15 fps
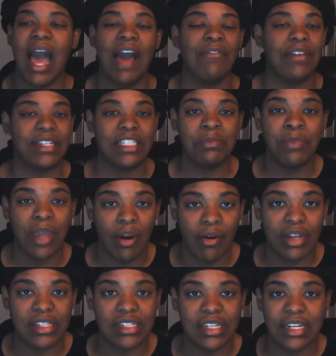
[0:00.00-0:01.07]
I've
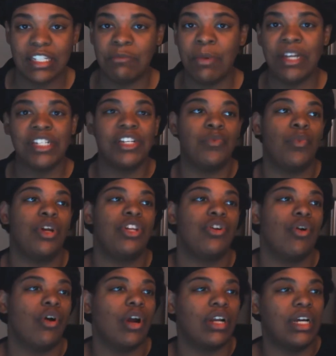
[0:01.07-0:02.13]
experienced it, especially when
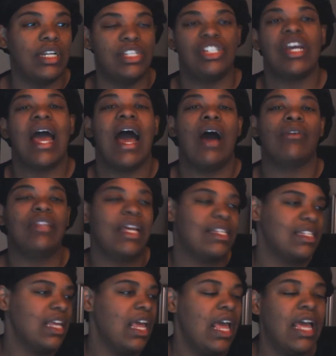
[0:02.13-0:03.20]
you're a child
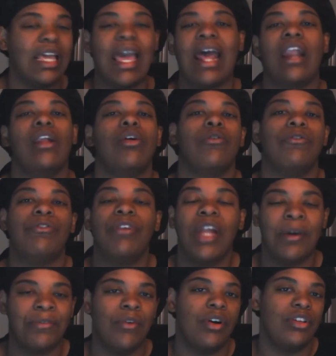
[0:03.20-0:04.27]
that's got a little
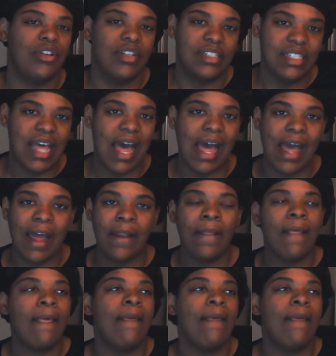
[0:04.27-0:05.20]
fluff on your side.